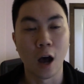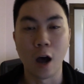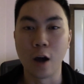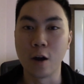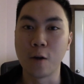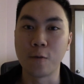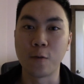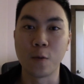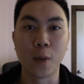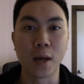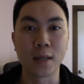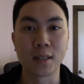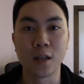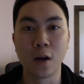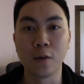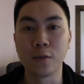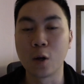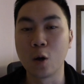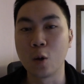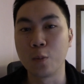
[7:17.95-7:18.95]
I know for
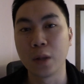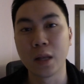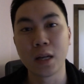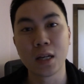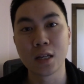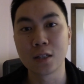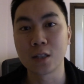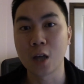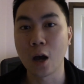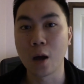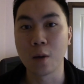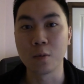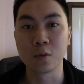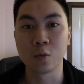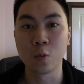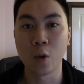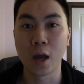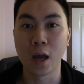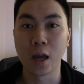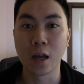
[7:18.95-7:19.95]
myself there were plenty of
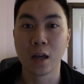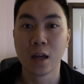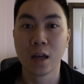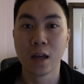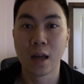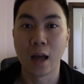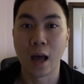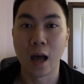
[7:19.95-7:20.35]
times where